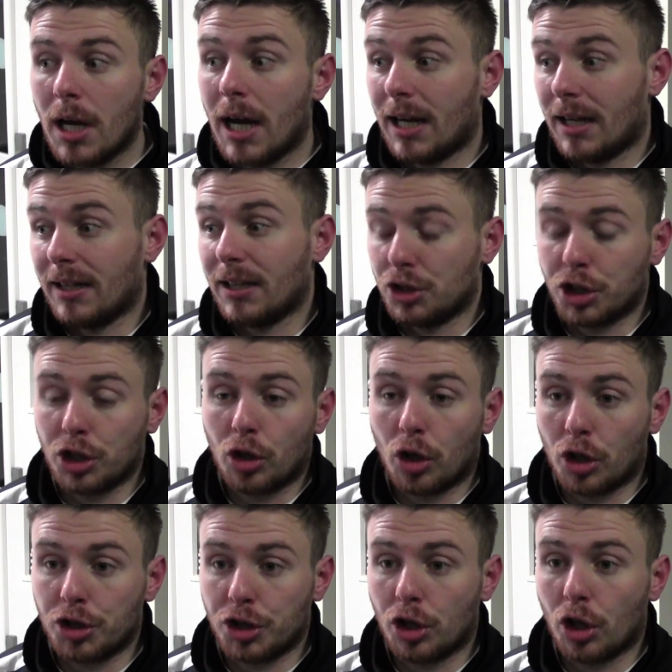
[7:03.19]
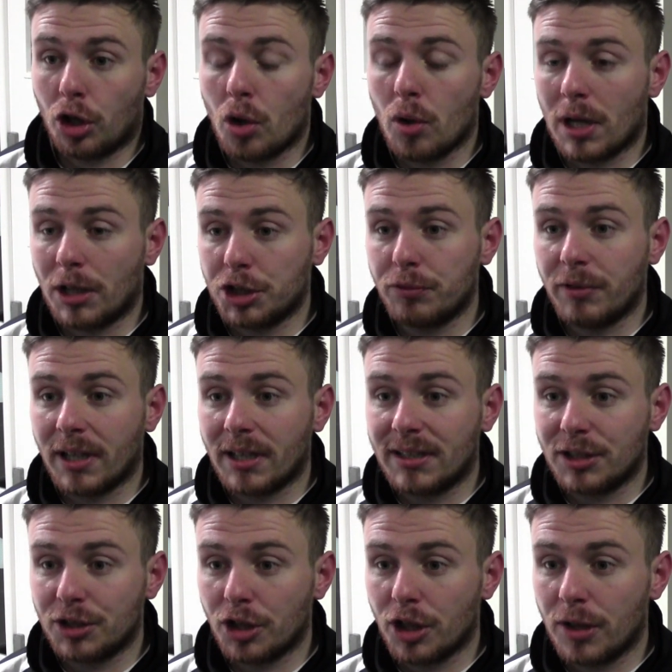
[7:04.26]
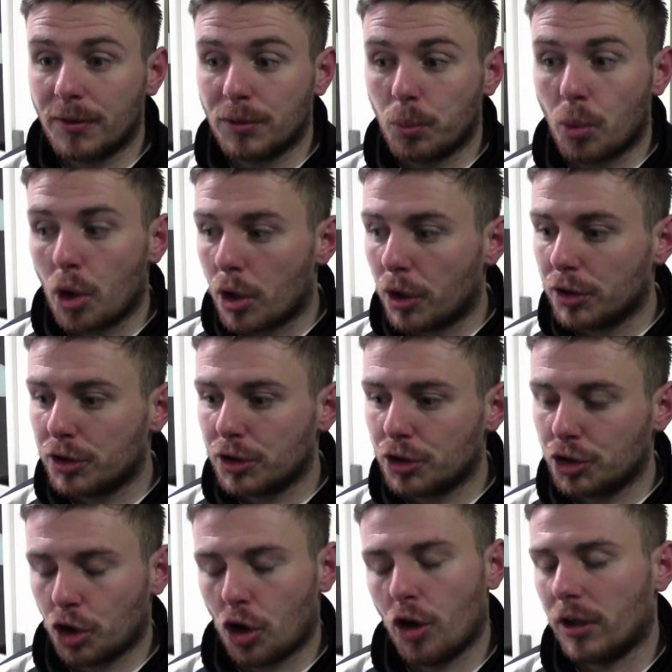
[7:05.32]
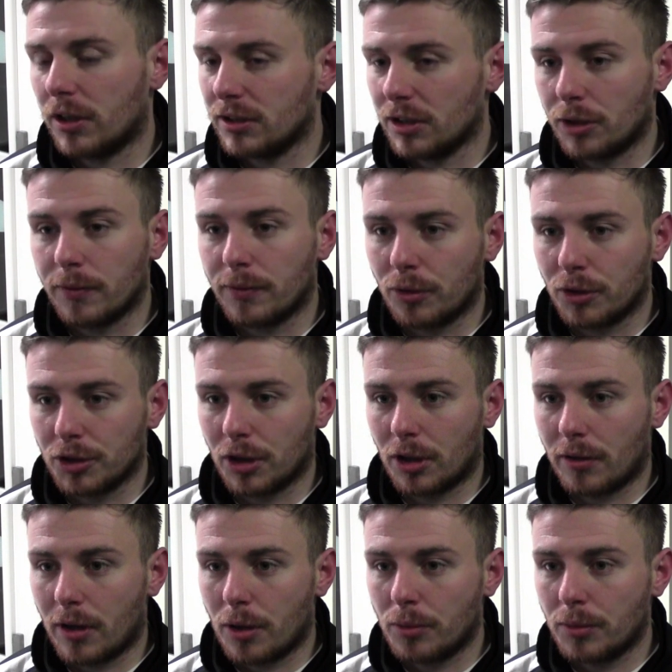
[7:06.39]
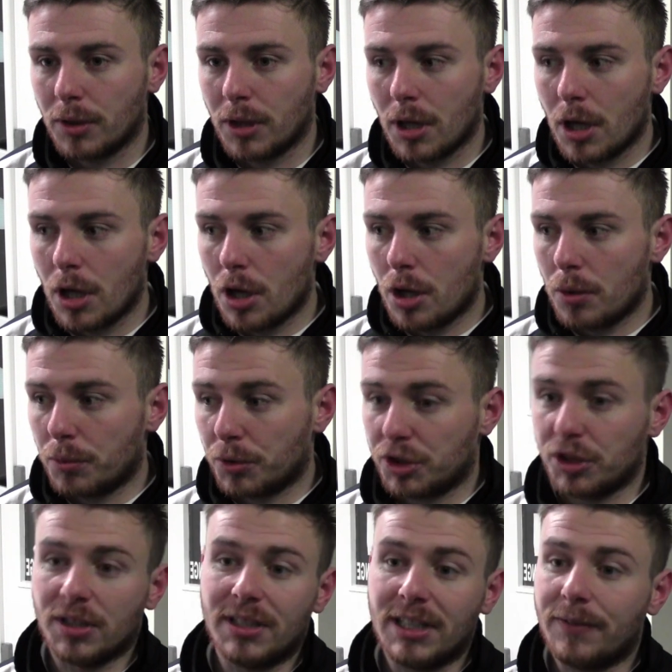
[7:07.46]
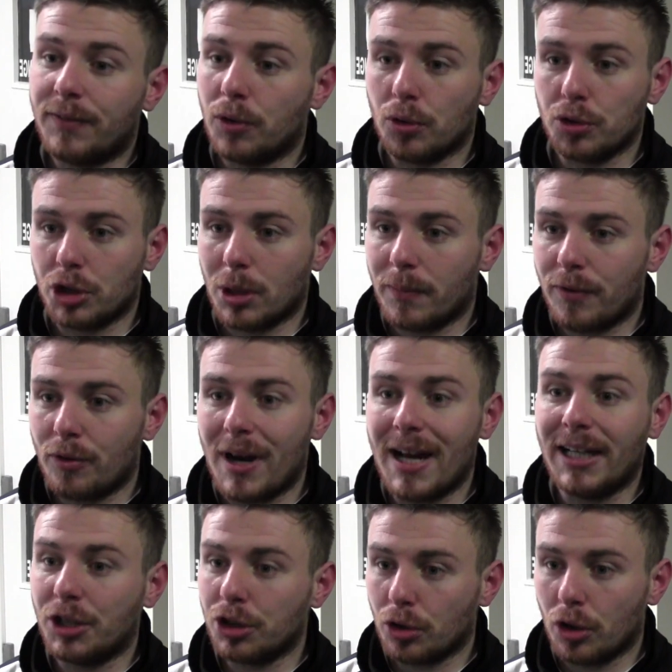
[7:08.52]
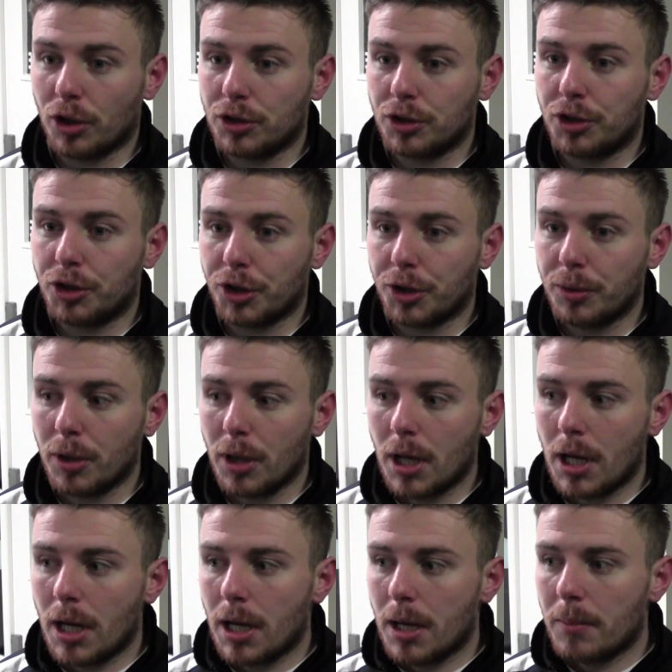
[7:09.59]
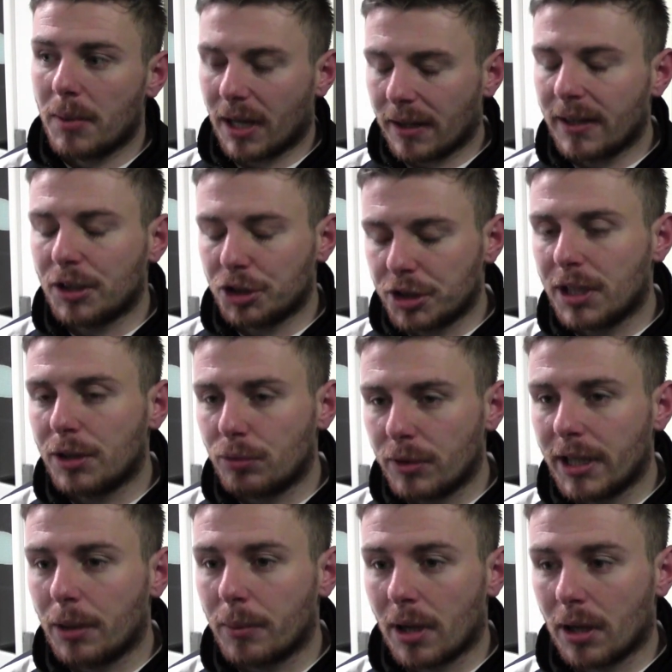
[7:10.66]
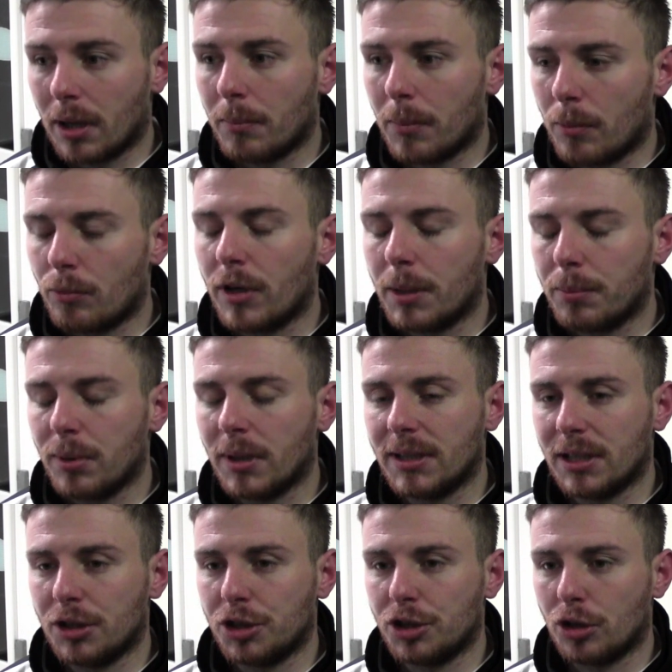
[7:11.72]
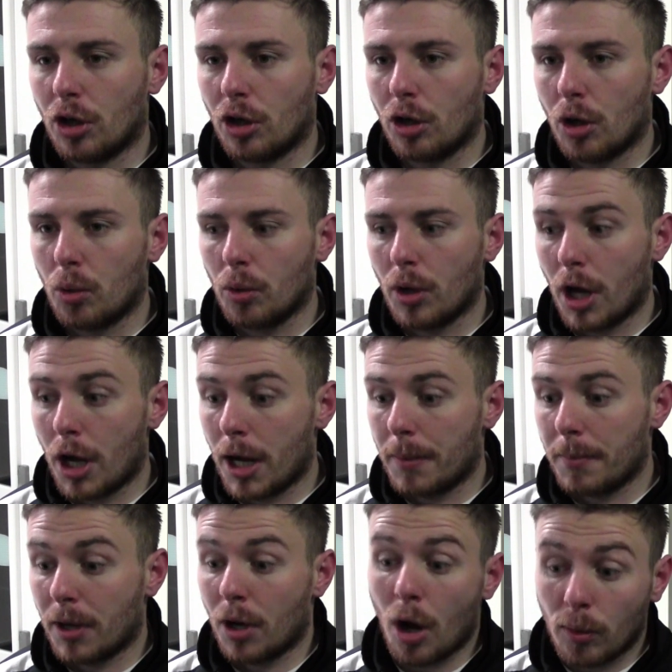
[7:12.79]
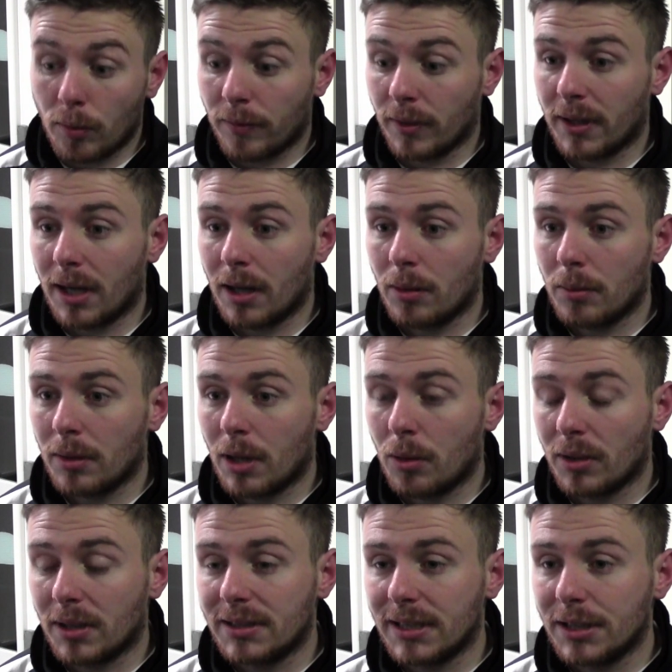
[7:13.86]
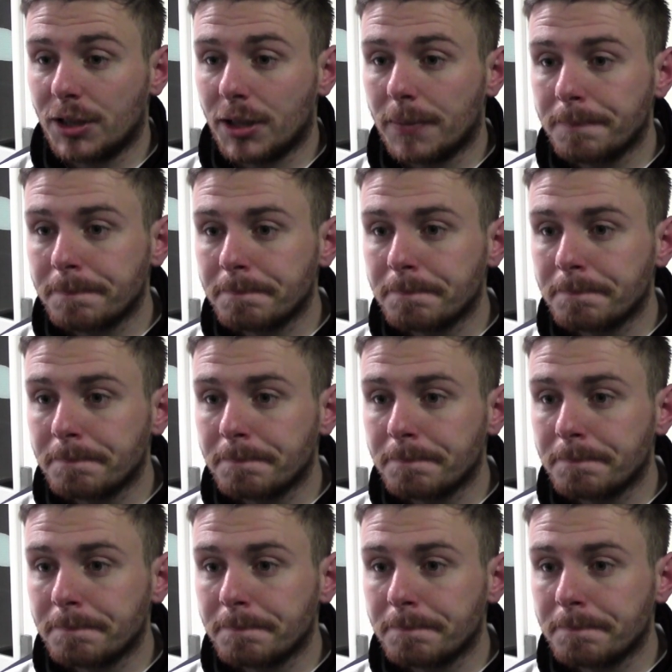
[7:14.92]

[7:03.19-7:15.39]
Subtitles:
And I think she got a goal that she really deserved, worked tirelessly up front on her own, which is a difficult job for any striker to do. But I think she did really well, and I'm really pleased that she's got a goal, and hopefully that will continue.